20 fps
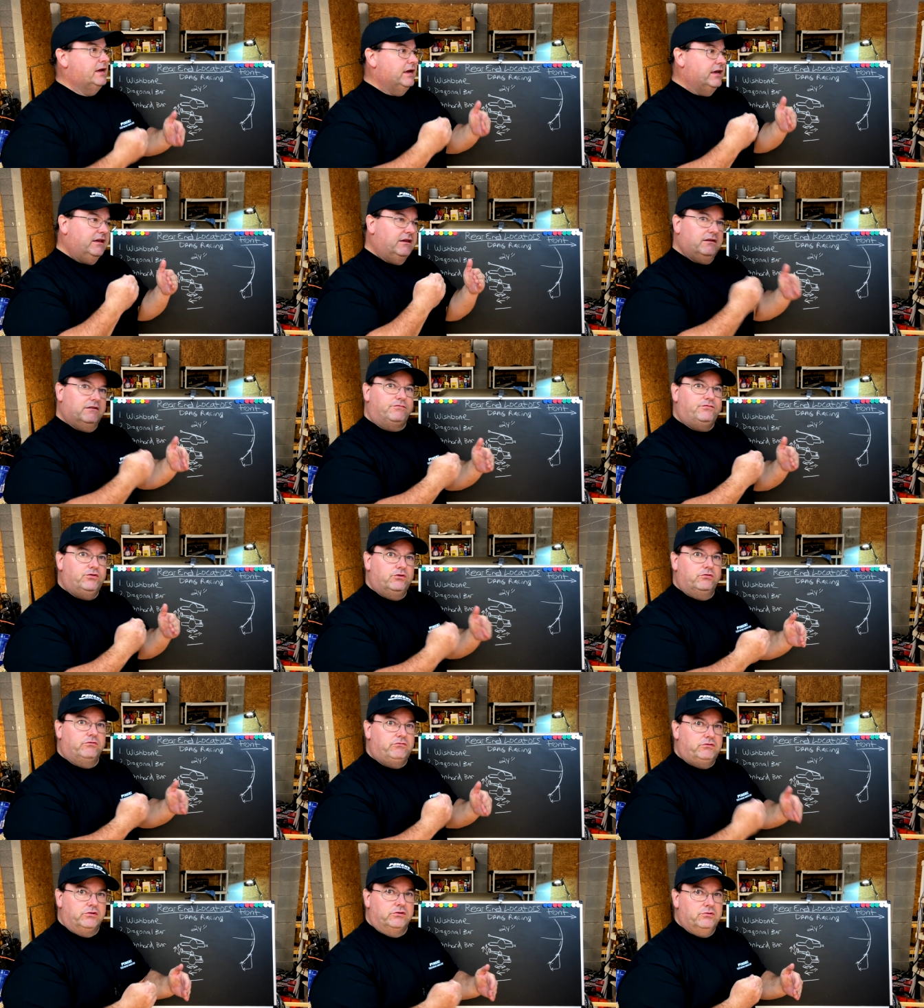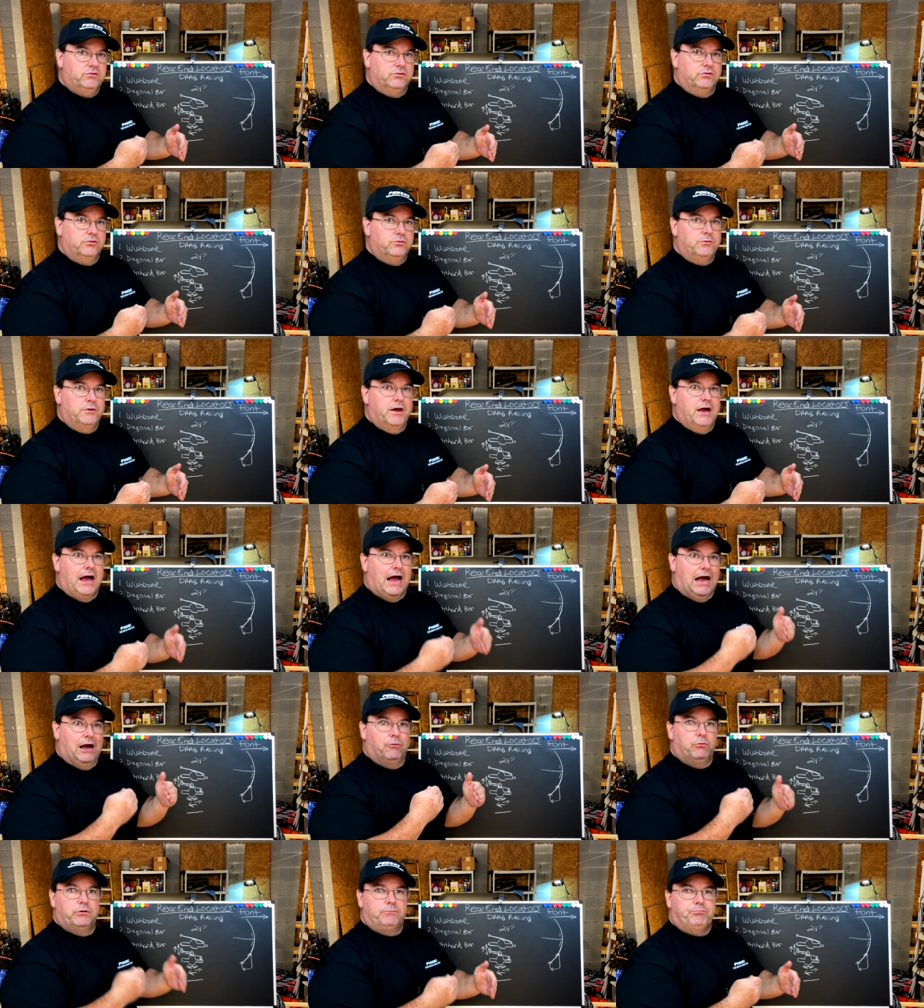If you do,
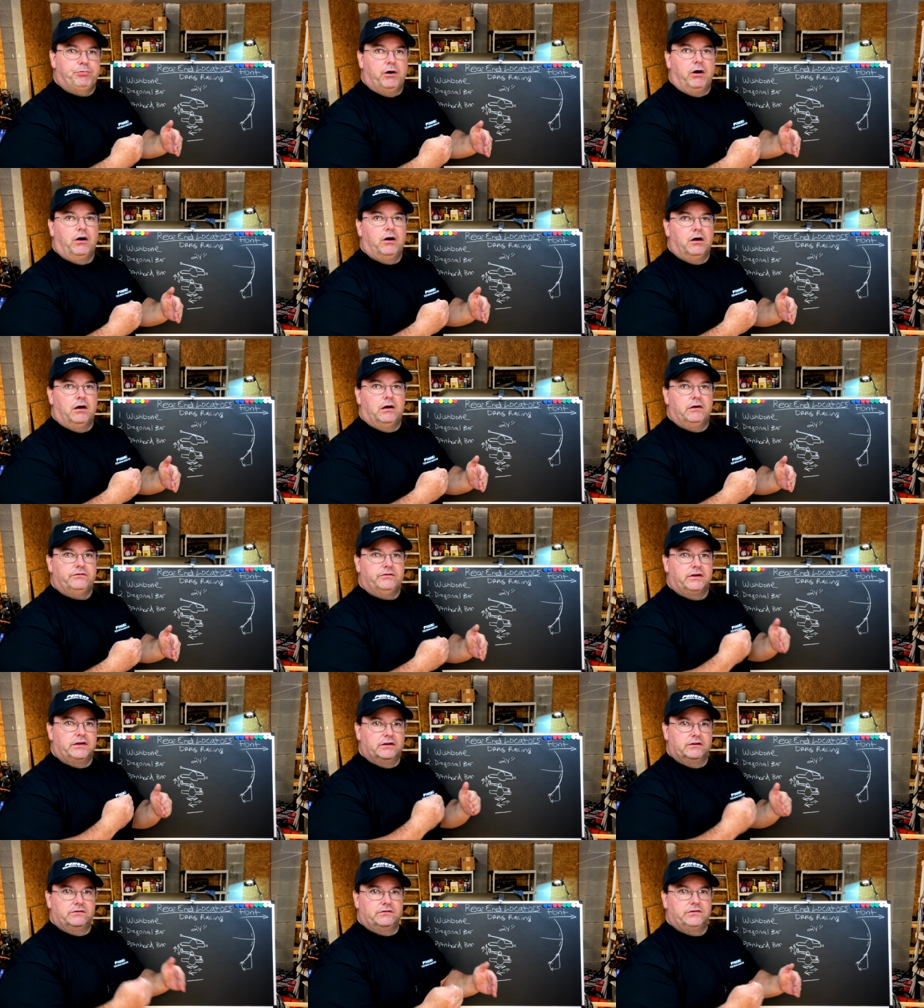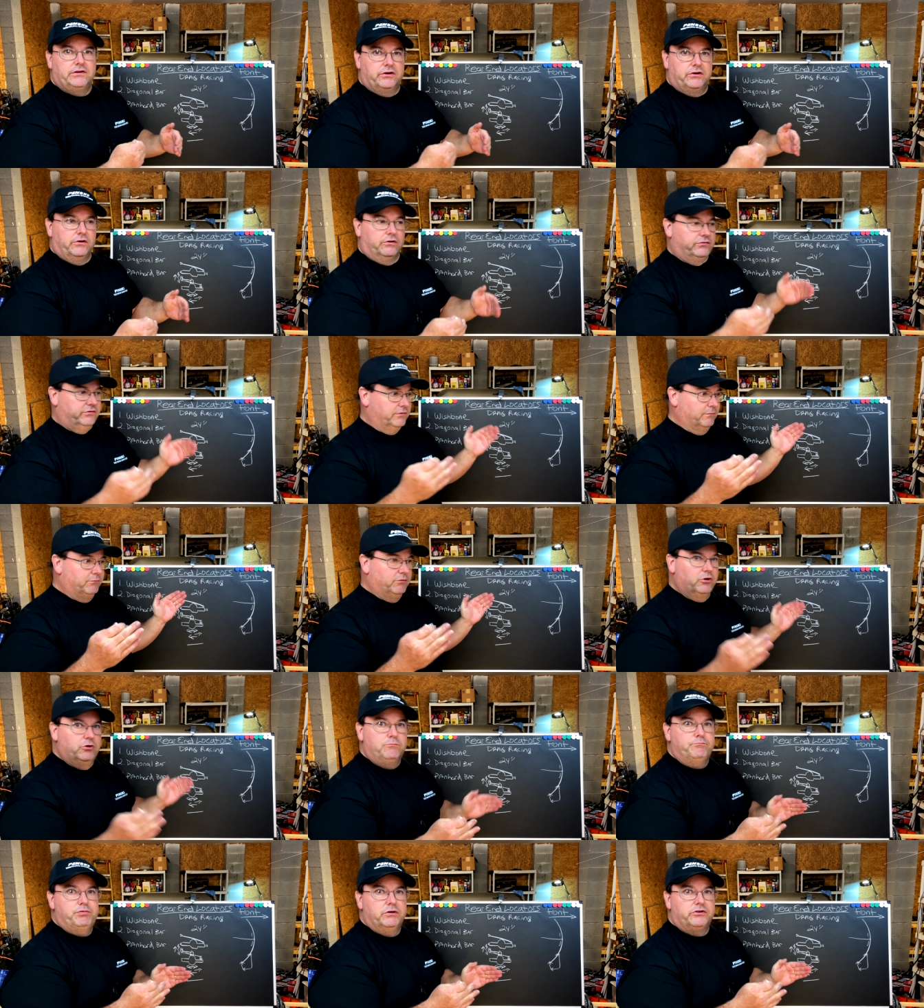I would pause and consider some
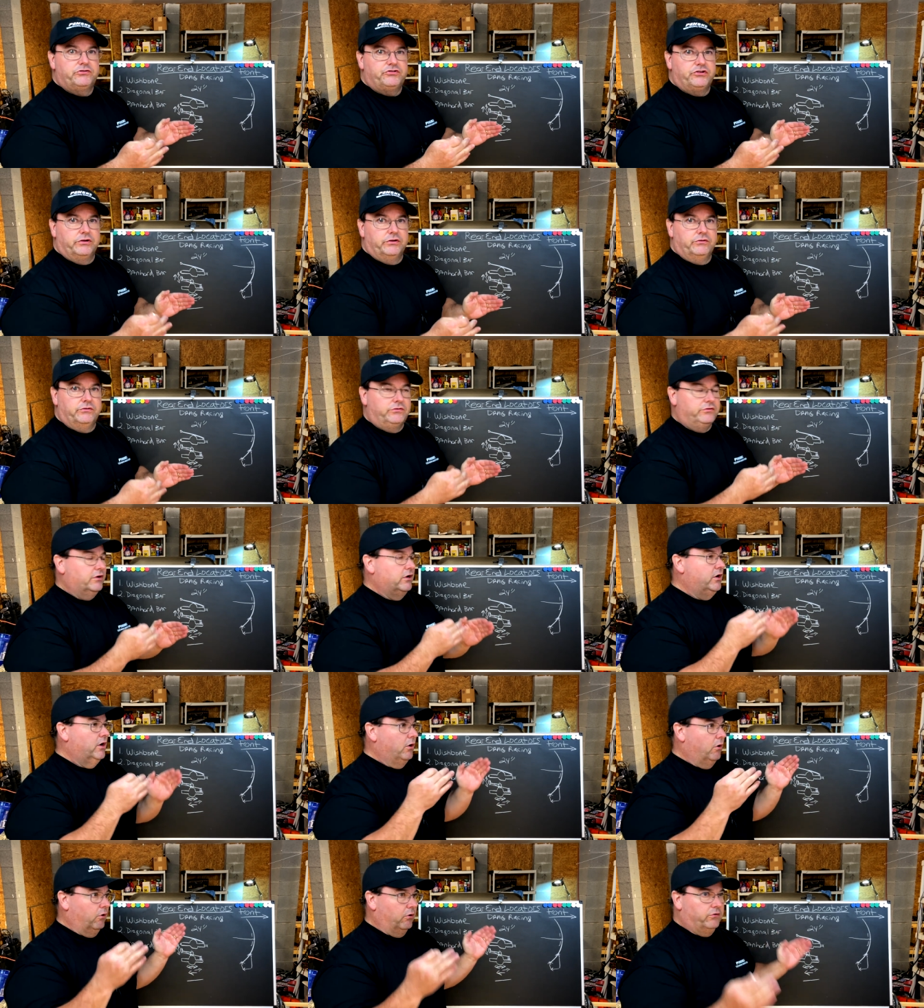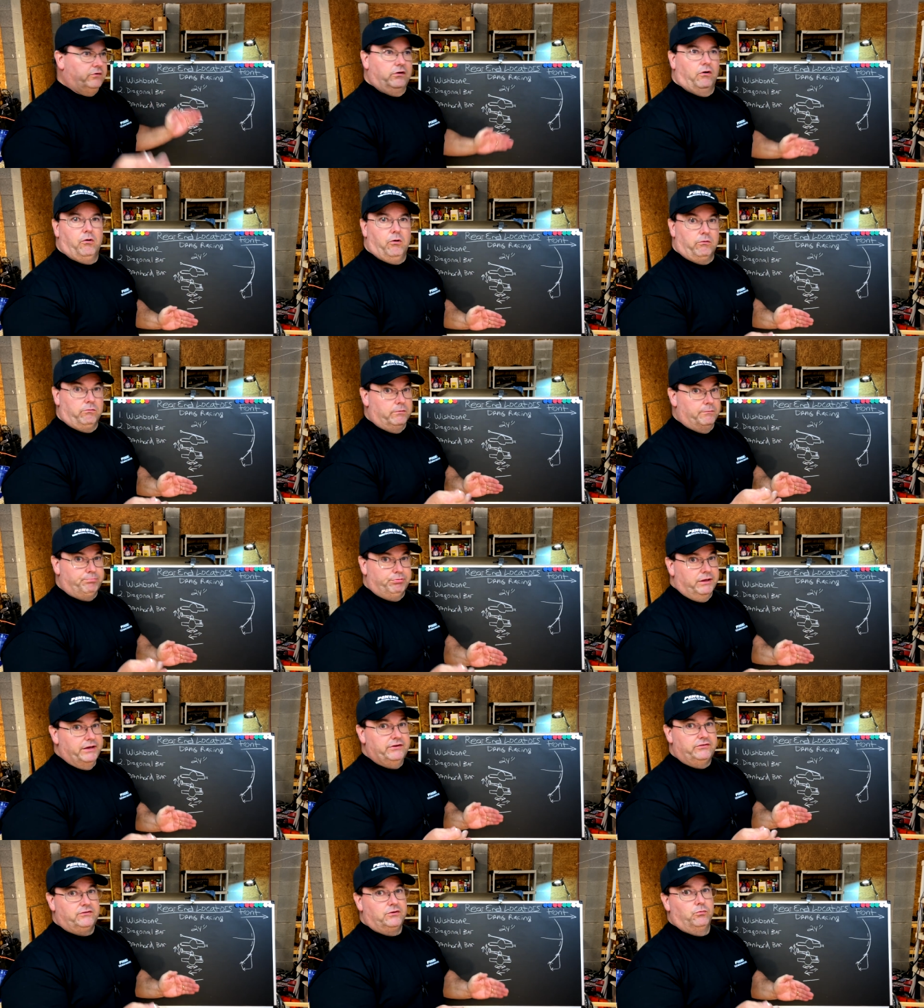new bushings or, or
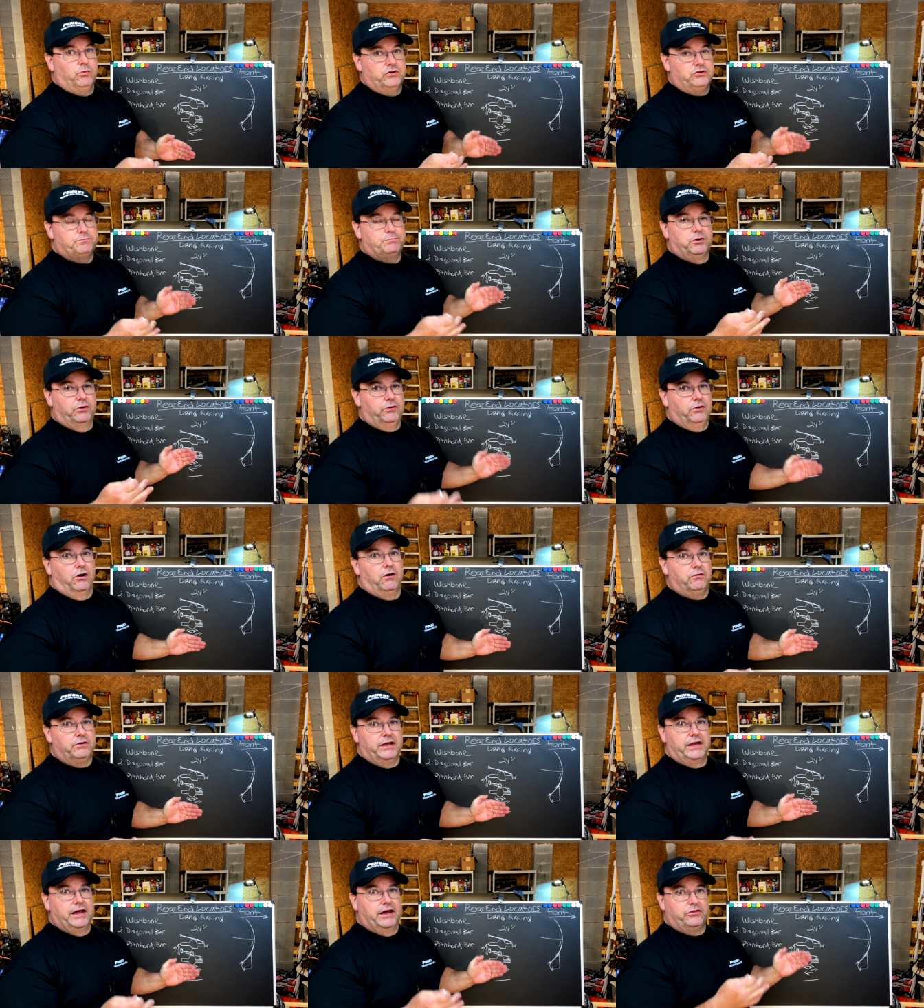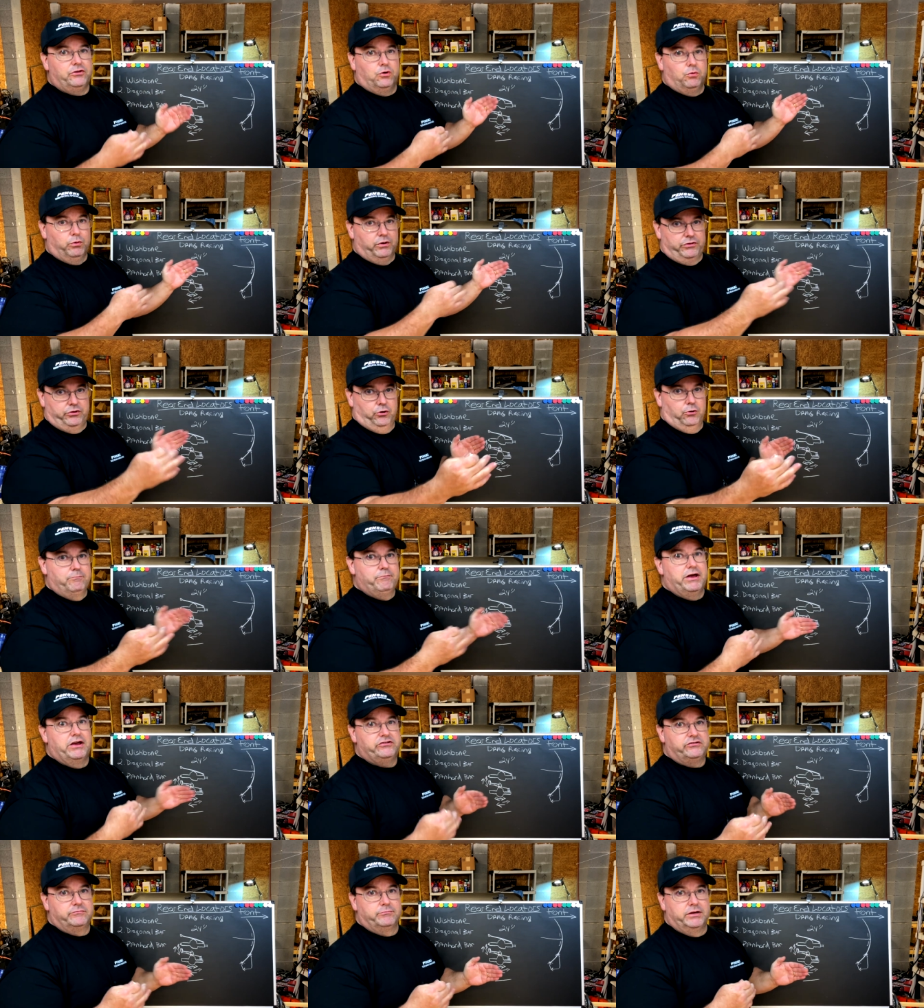replace the wishbone altogether with your
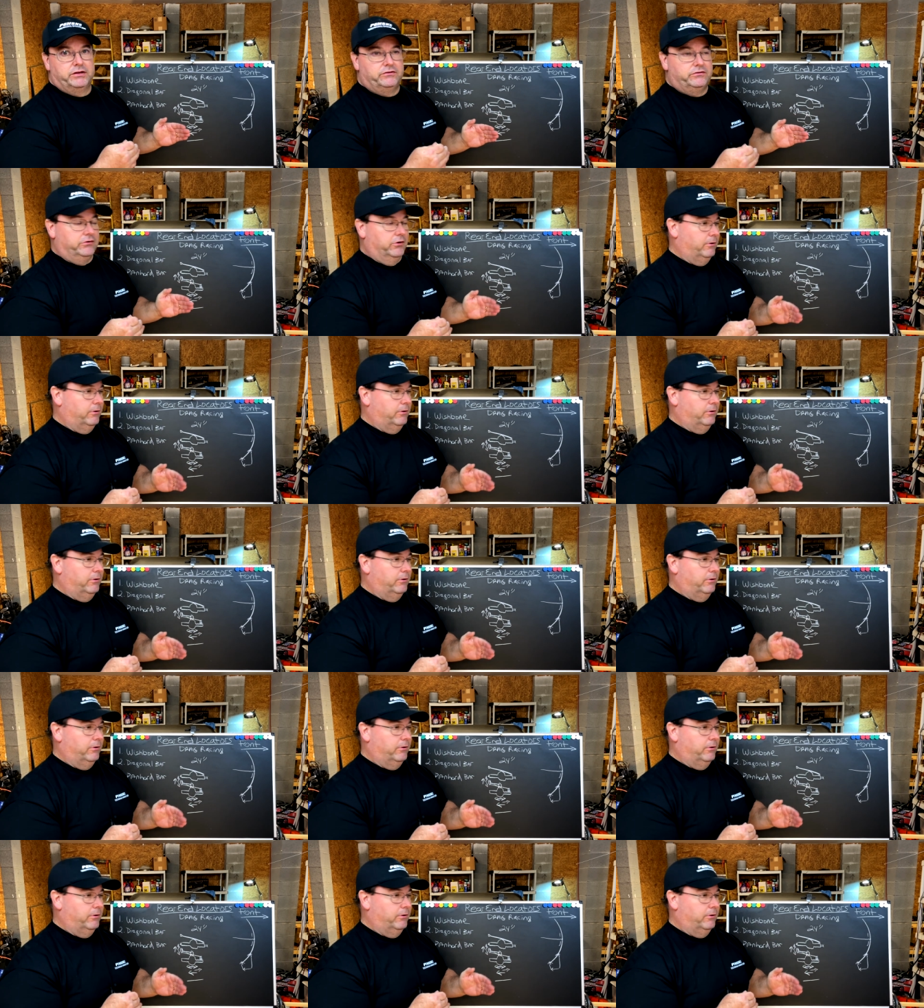measurements.